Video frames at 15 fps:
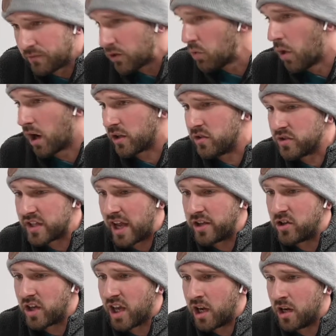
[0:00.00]
If you want to use
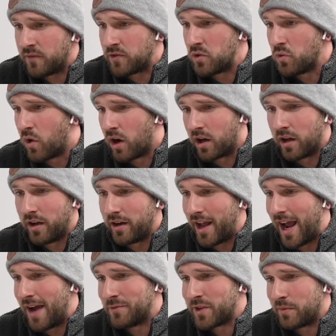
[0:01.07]
that, you can. If you want to
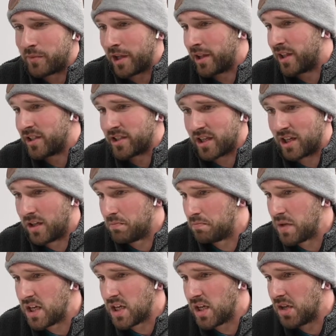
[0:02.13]
have something that's going
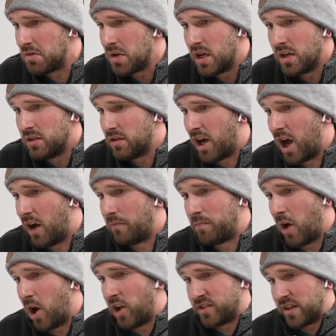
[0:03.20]
to be
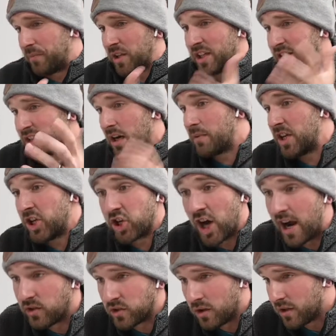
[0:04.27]
in your
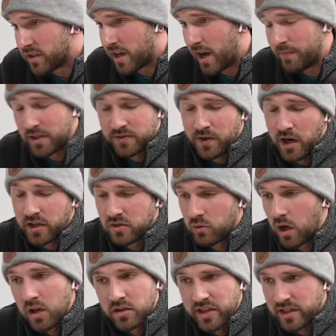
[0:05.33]
house all the time, that's fine as
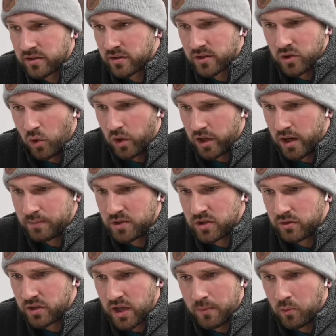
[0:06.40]
well. That's totally up to
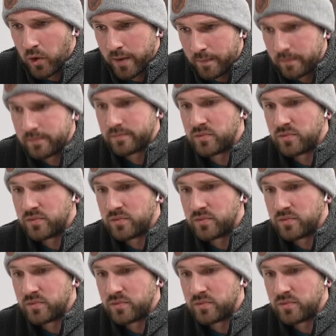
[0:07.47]
you at that point.